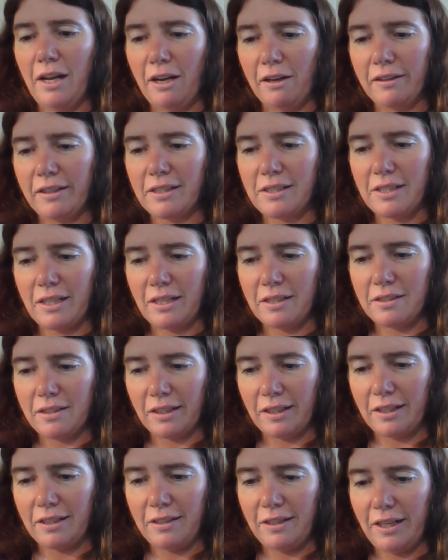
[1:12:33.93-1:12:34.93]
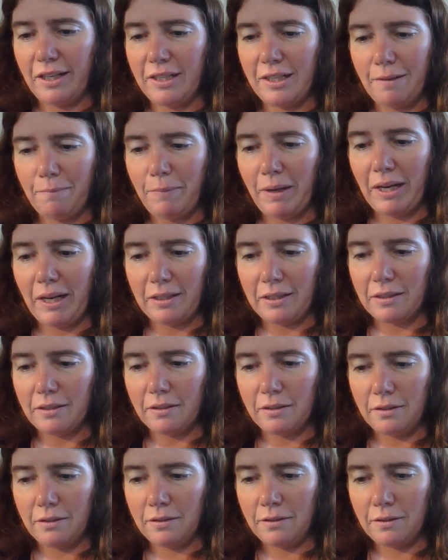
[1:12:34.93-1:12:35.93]
Helga said it's like Canadian
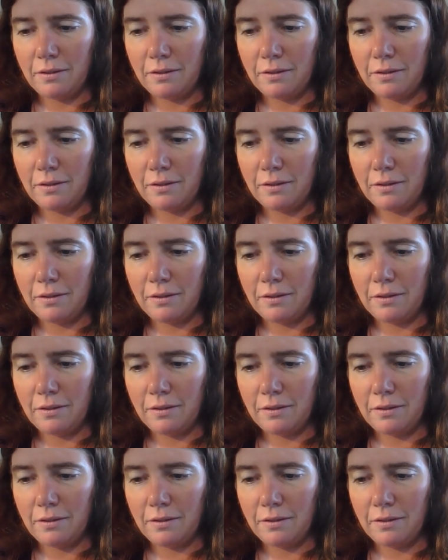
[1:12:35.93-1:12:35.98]
bacon.